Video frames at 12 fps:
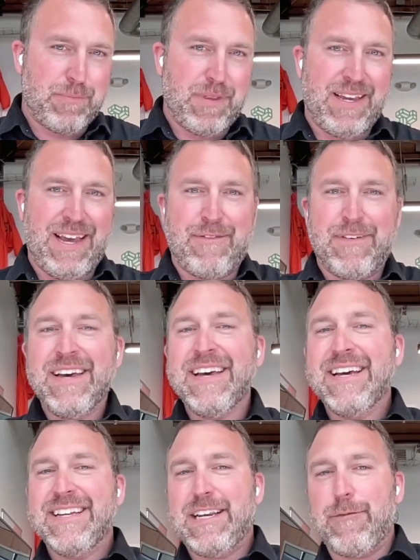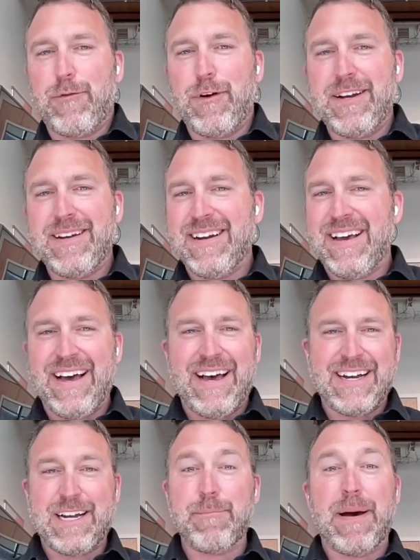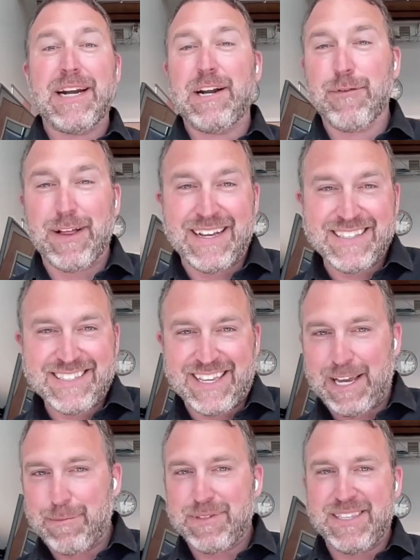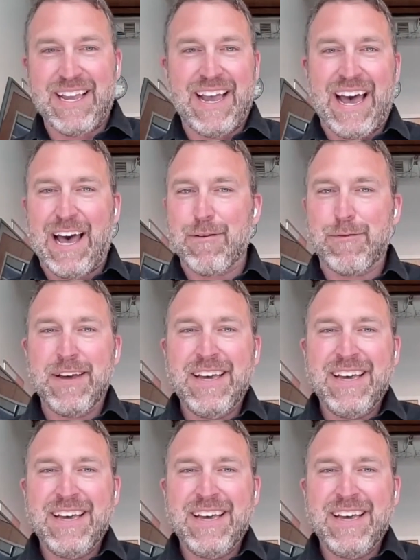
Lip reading: They have different competitive landscapes. They have